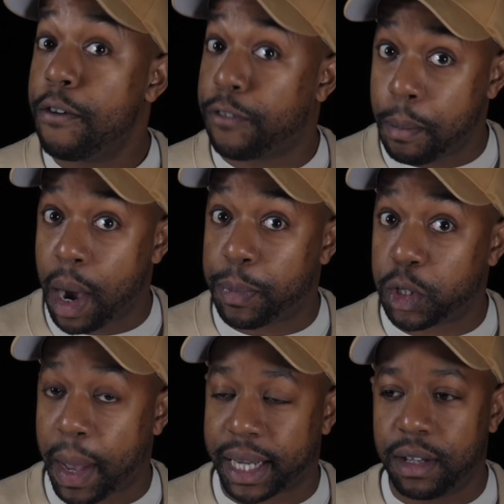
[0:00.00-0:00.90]
from my
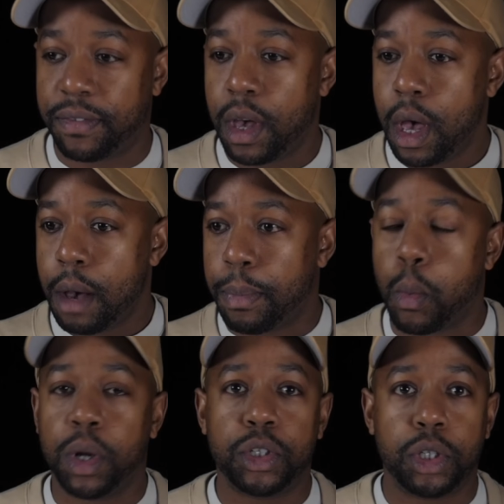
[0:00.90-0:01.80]
perspective. But
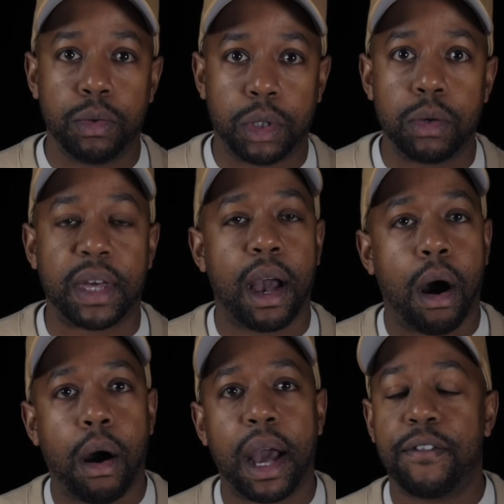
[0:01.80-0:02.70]
once you do, they
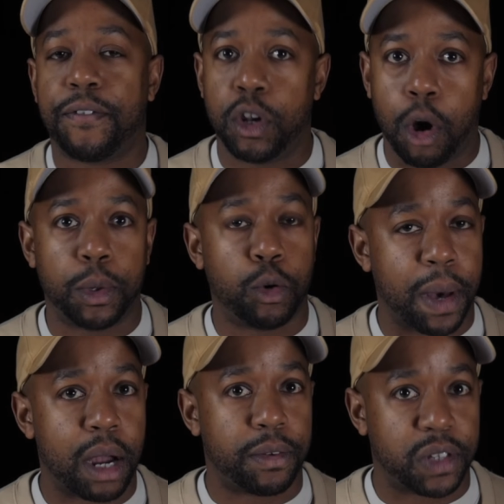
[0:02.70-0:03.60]
are a phenomenal
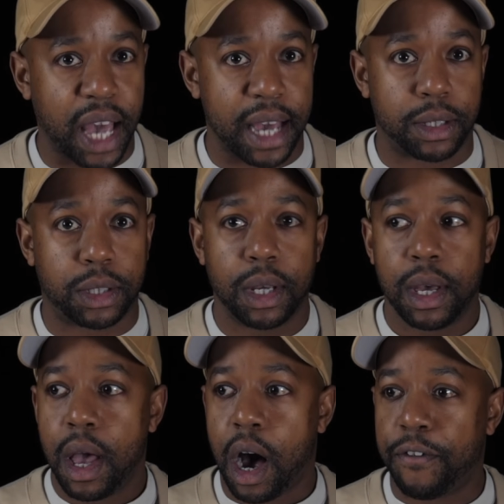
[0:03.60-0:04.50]
pair of skates.
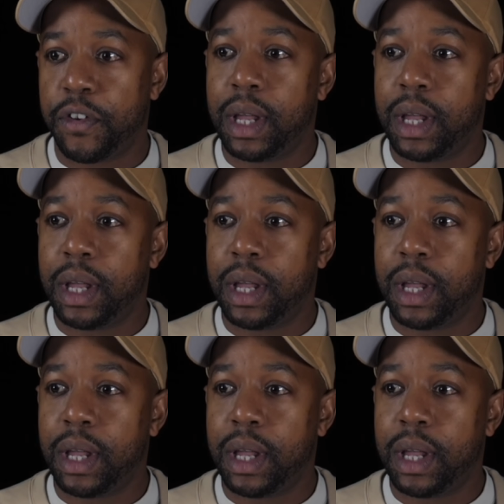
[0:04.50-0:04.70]
I feel